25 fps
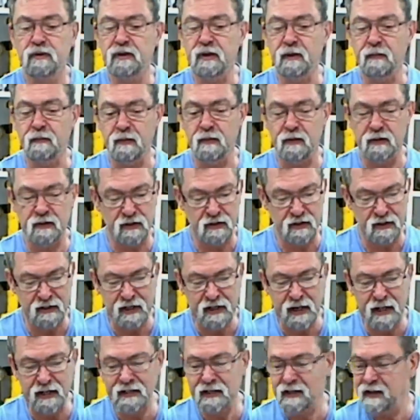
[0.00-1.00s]
Some
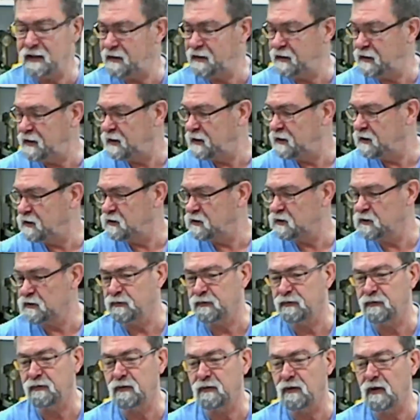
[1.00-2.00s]
snazzy
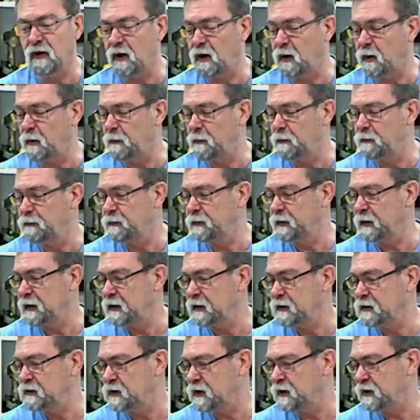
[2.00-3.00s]
things from
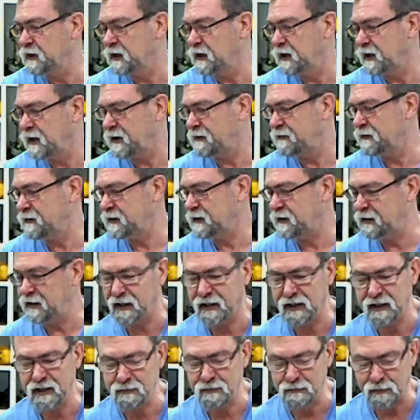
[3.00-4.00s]
John Lafferty,
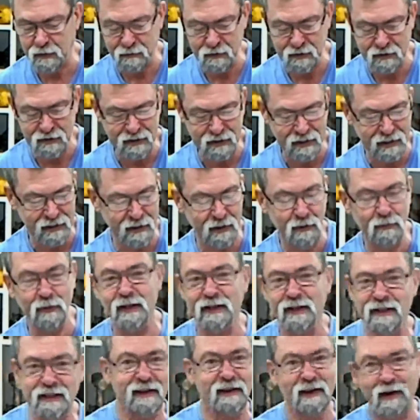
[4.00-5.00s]
and he's probably sitting in the
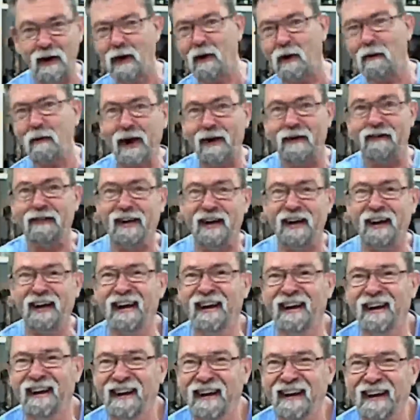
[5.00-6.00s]
wings going, oh well.
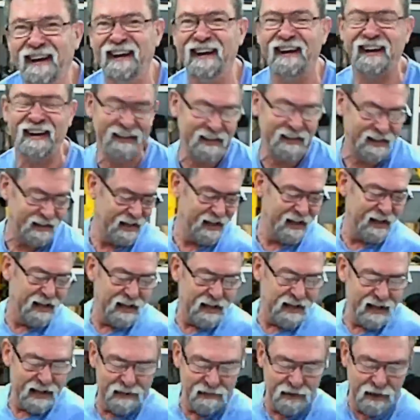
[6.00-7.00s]

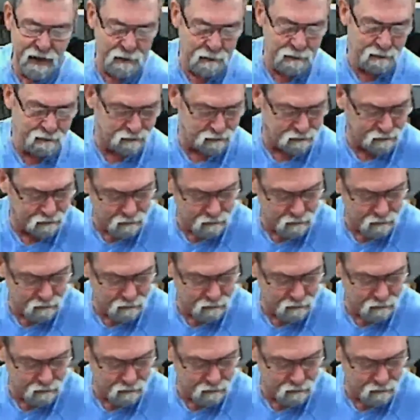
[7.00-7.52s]
Here we go.